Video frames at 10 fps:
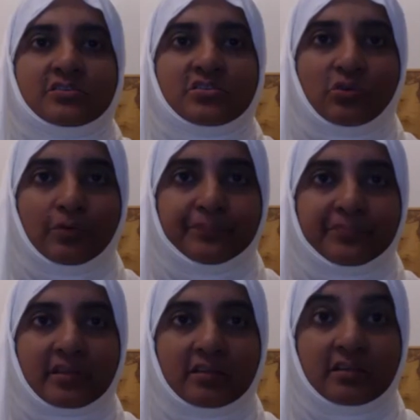So
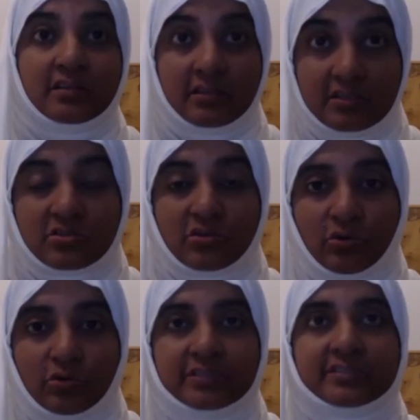the, this
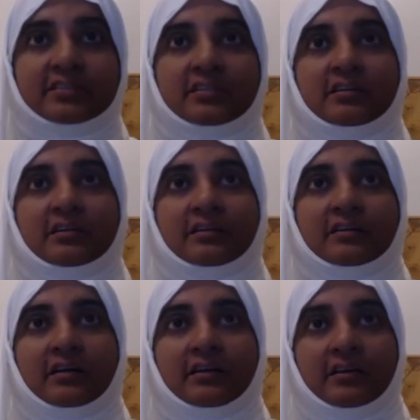course,
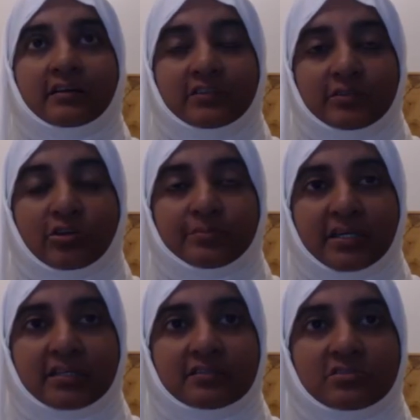I, I will not
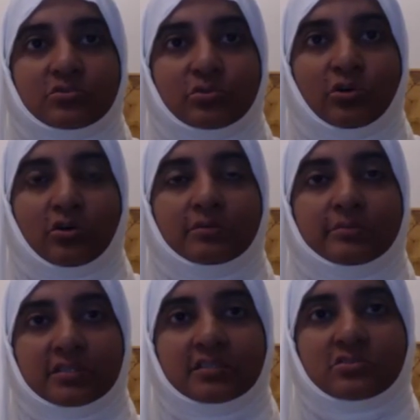make this too
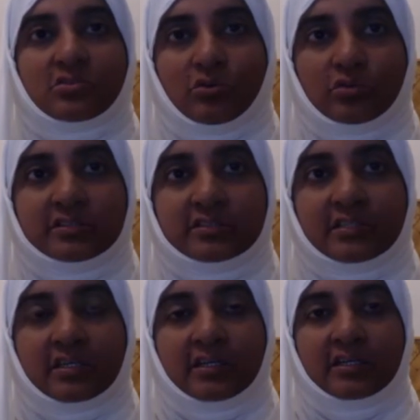long, but this
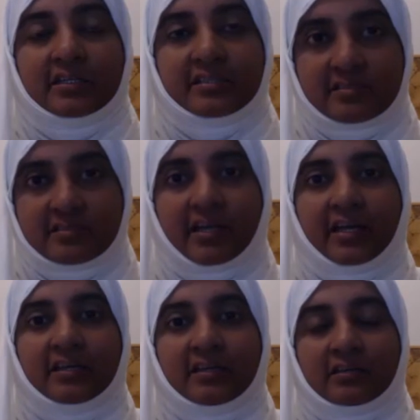course is
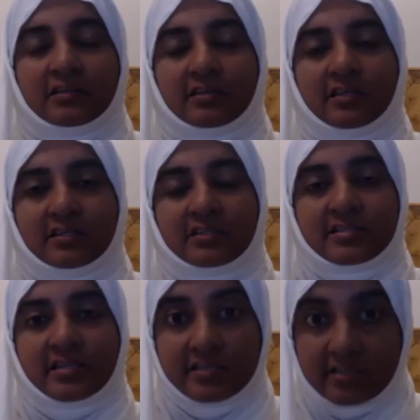trying in a
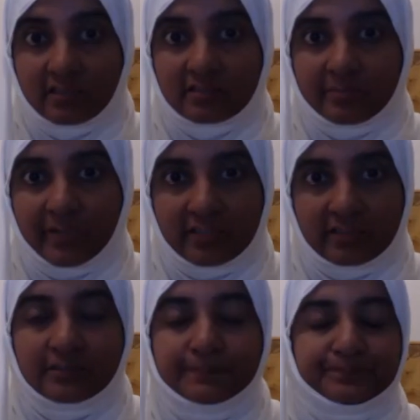succinct
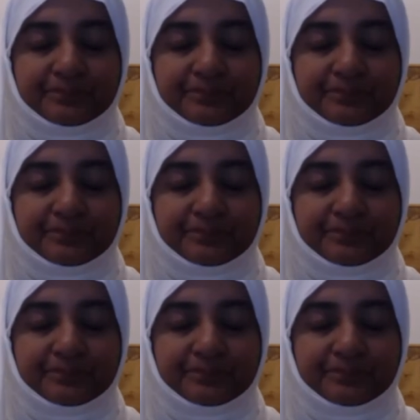manner